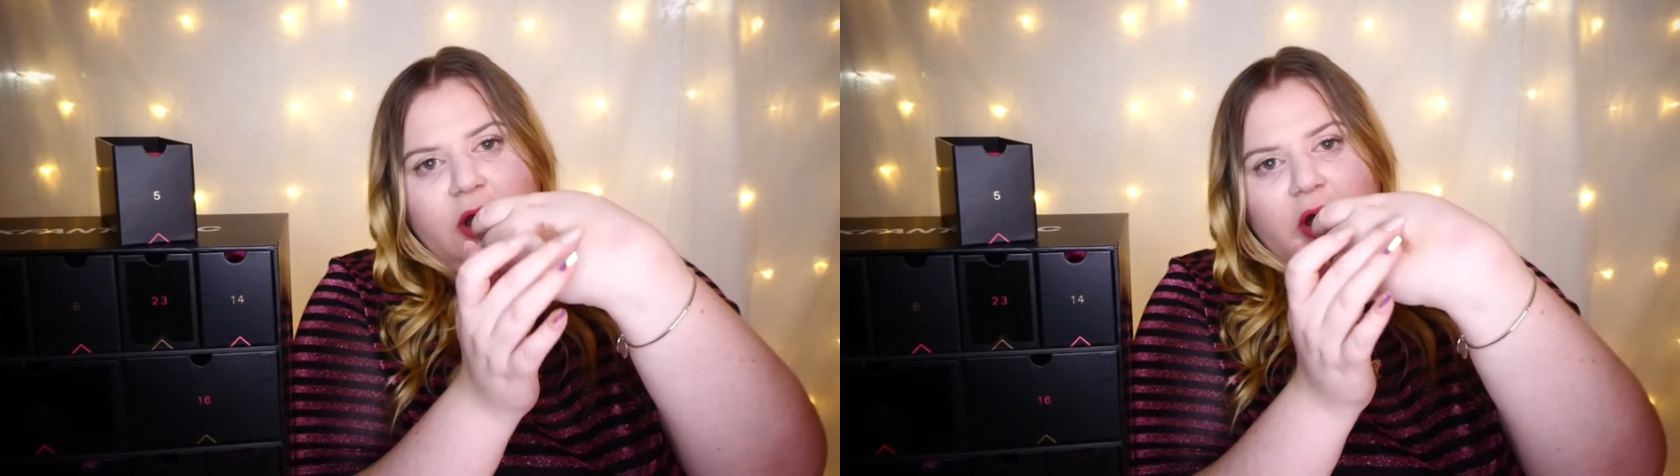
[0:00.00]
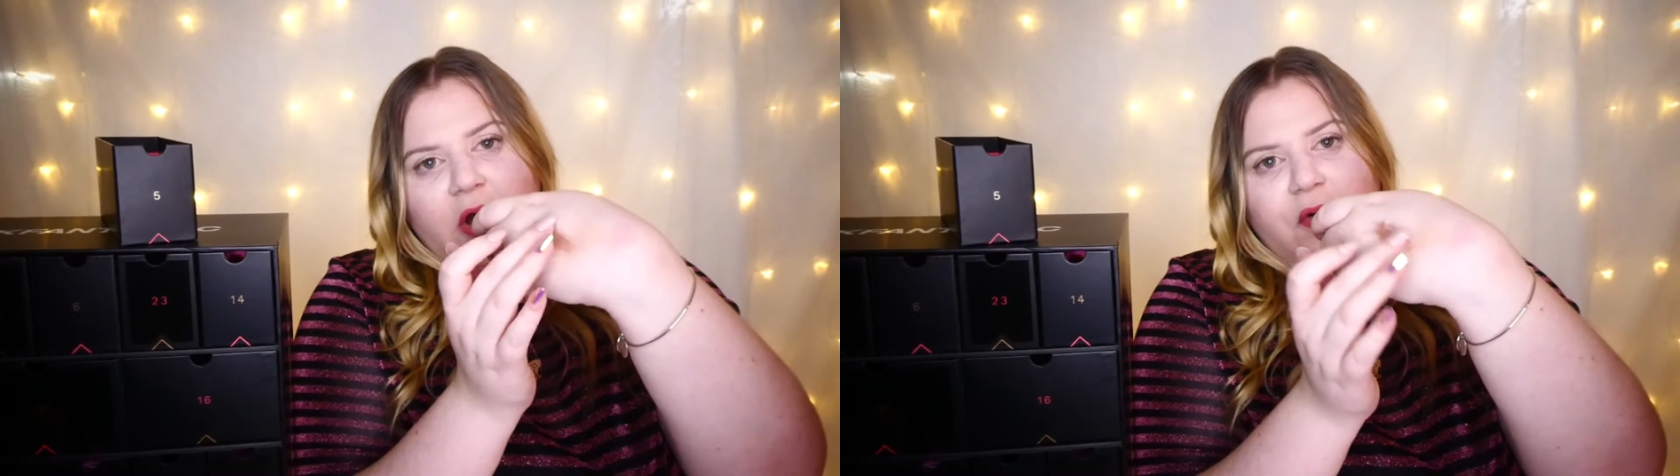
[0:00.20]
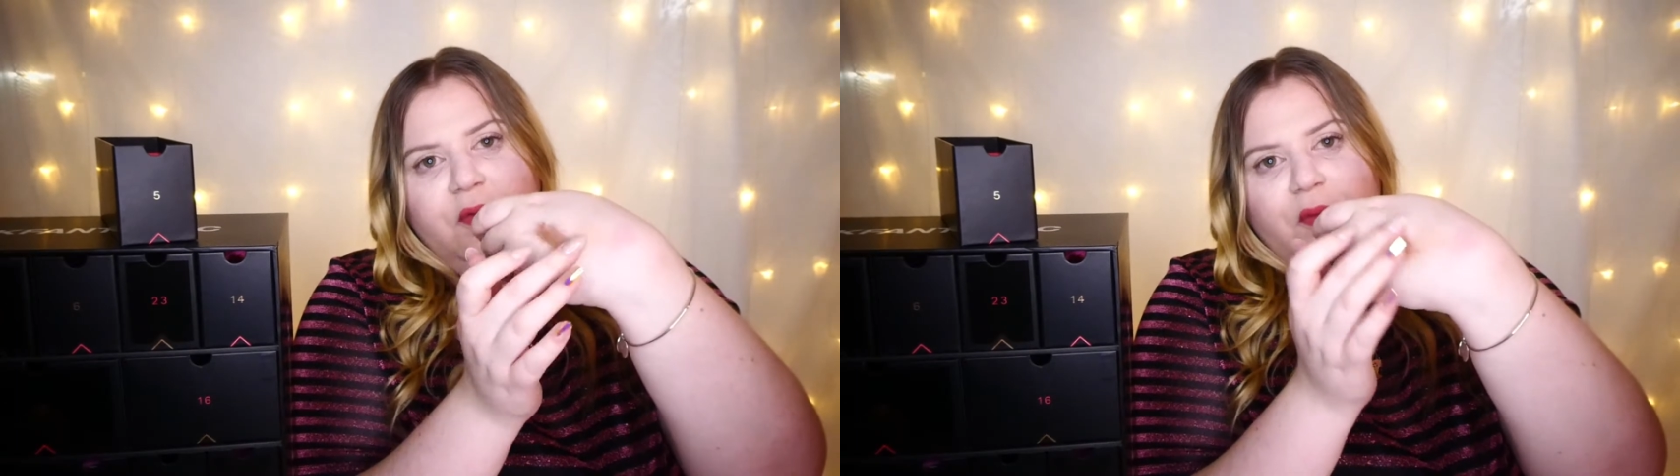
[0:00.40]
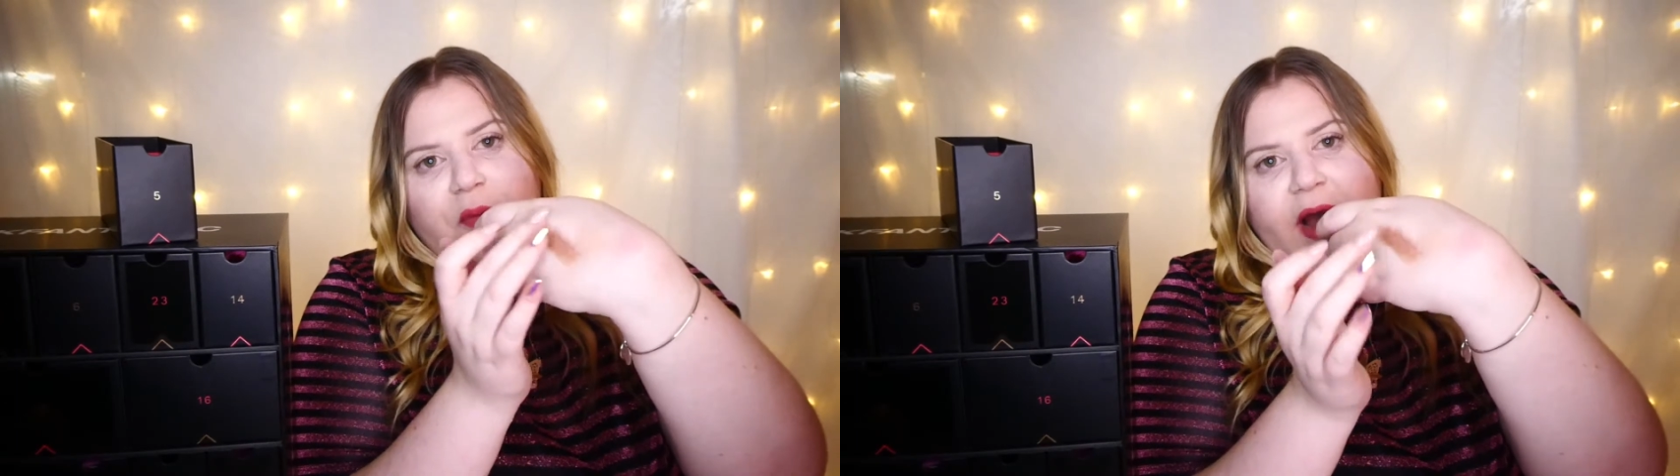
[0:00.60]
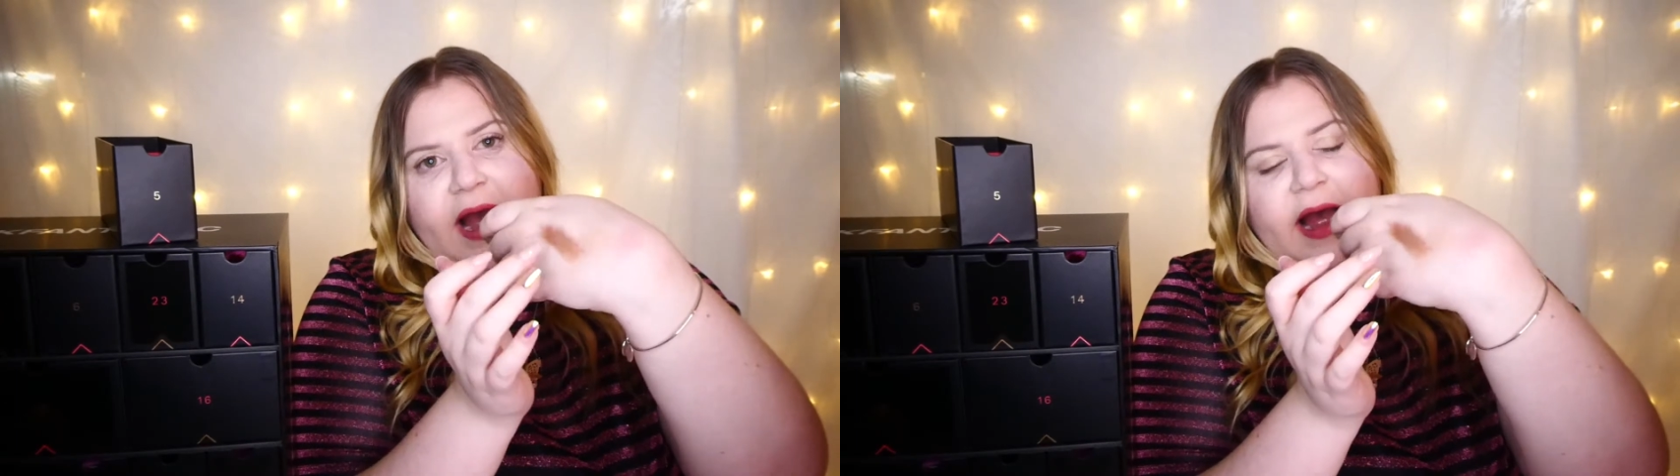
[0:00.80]
Oh
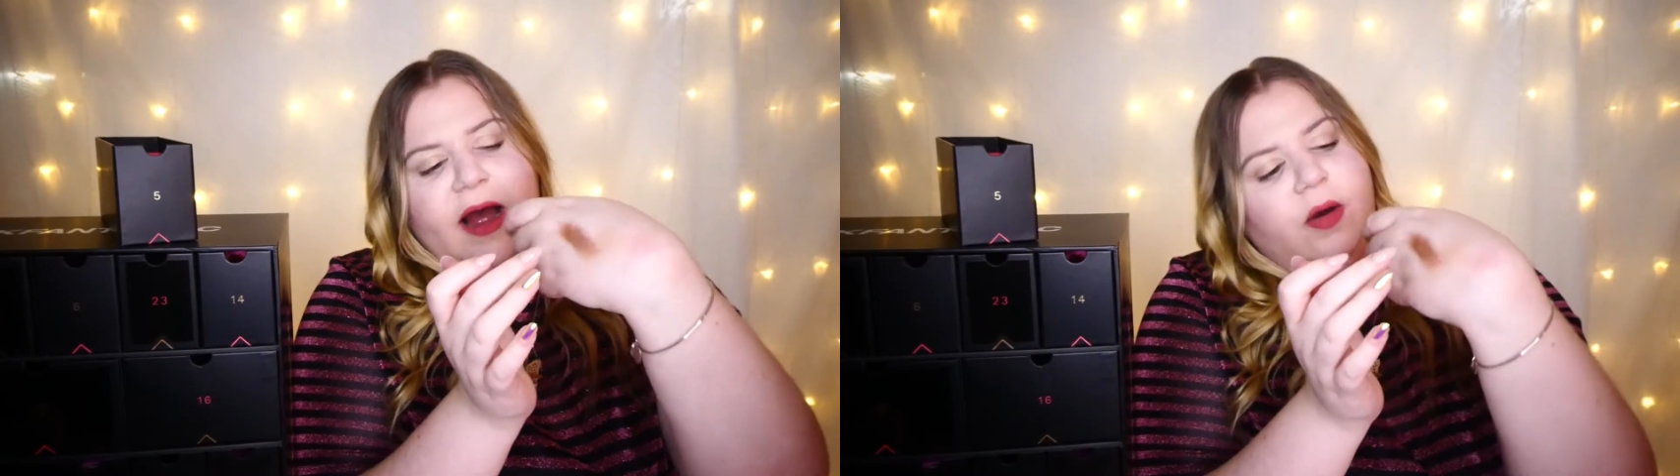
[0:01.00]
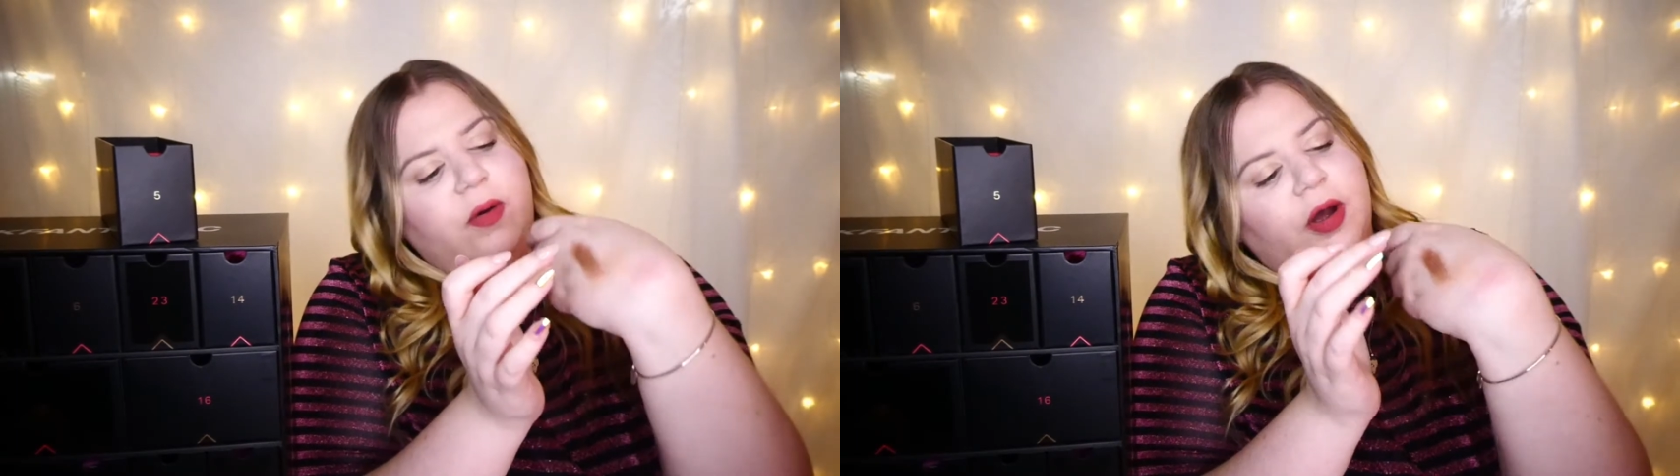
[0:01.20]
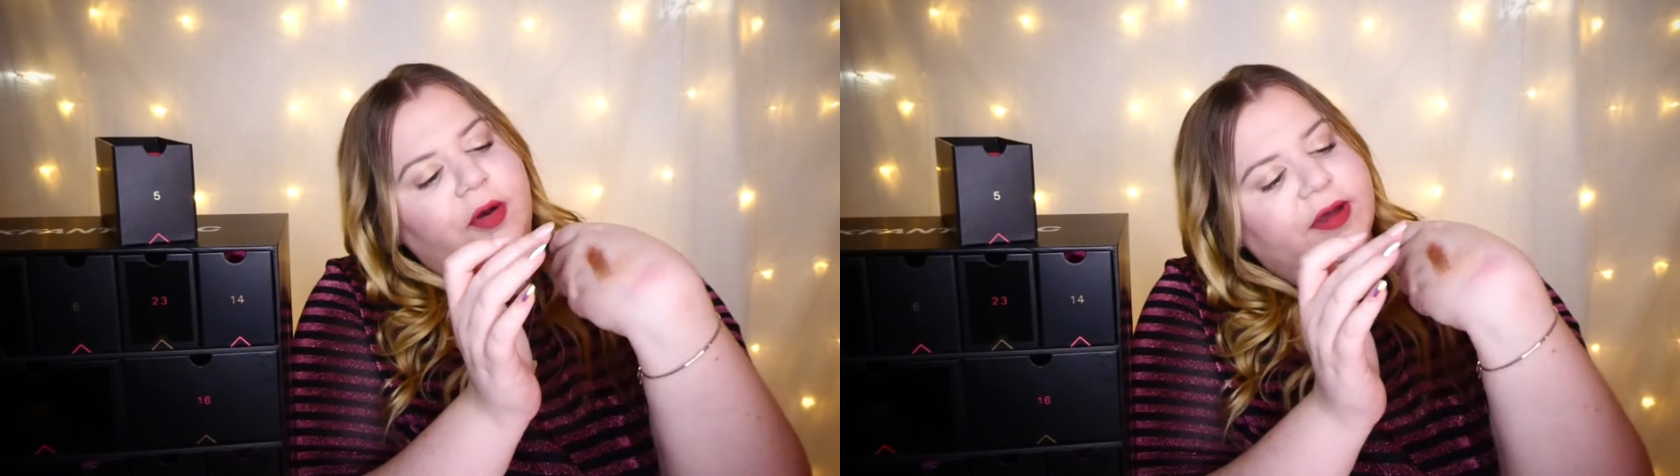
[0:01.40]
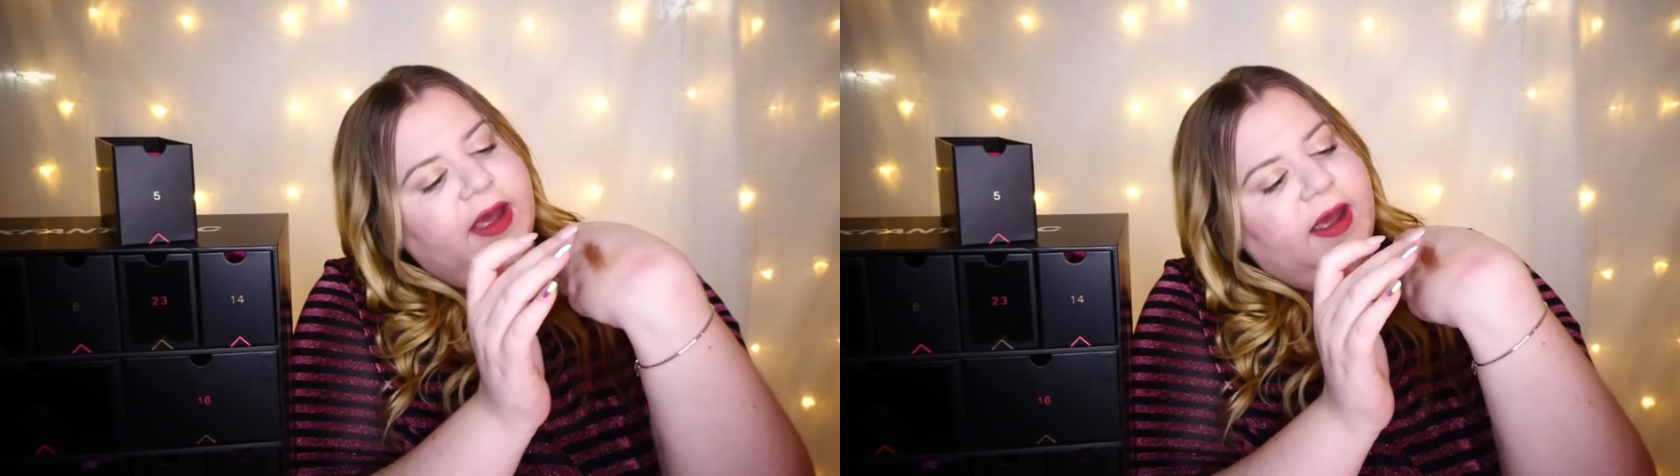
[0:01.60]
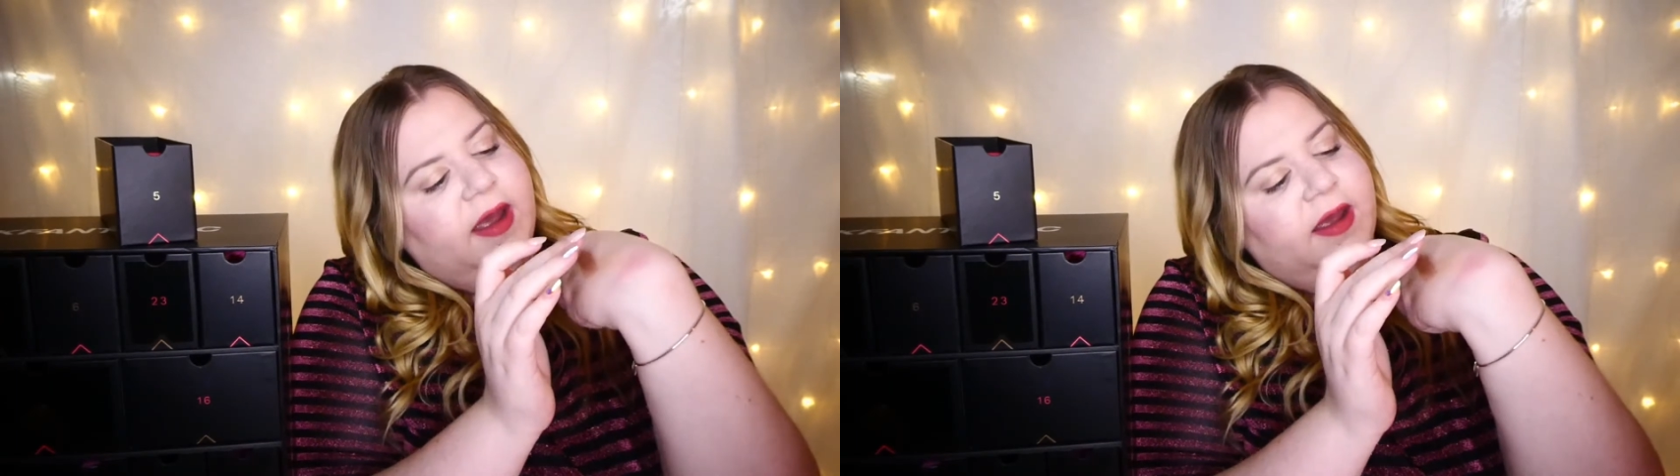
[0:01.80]
wow,
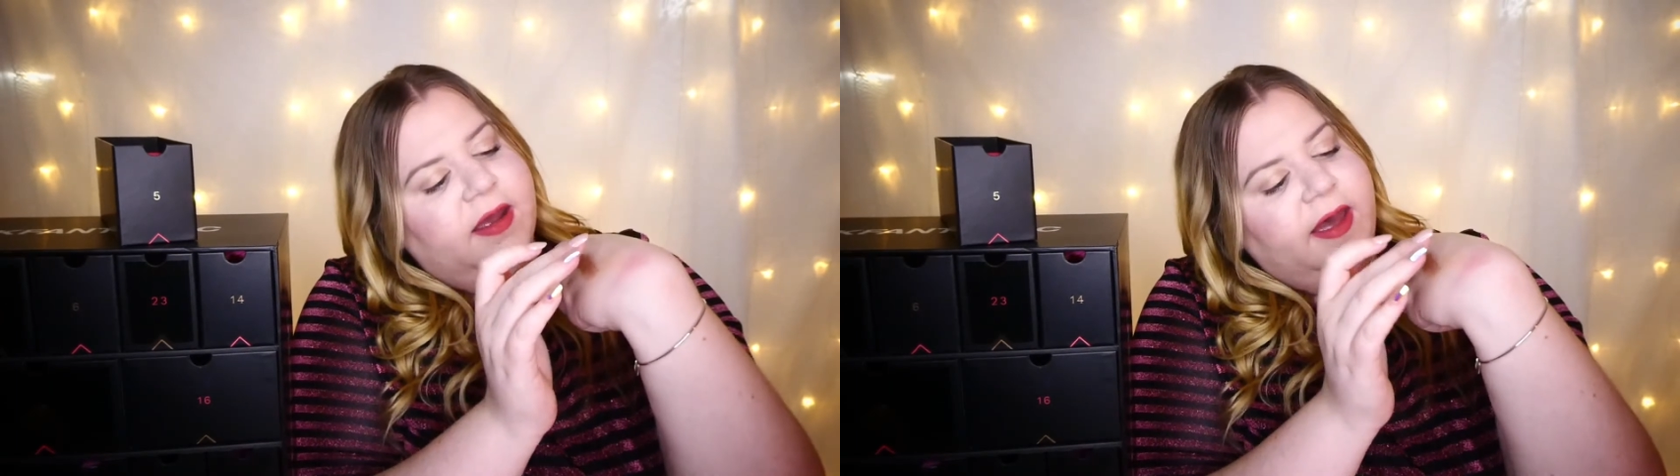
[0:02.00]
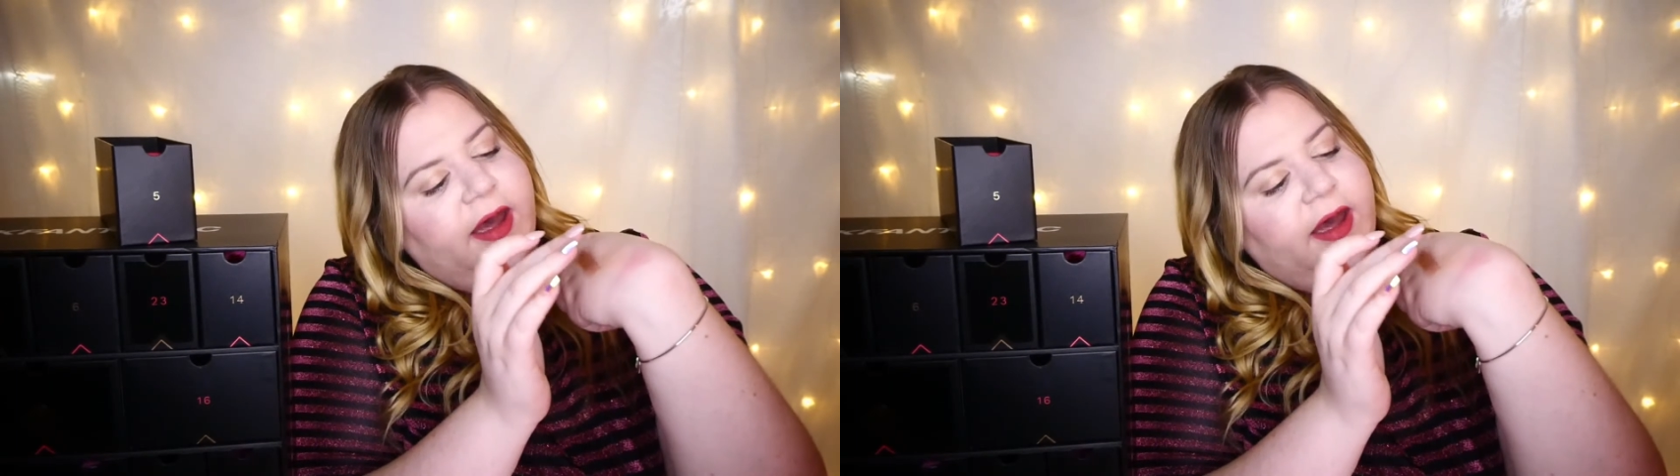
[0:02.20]
okay,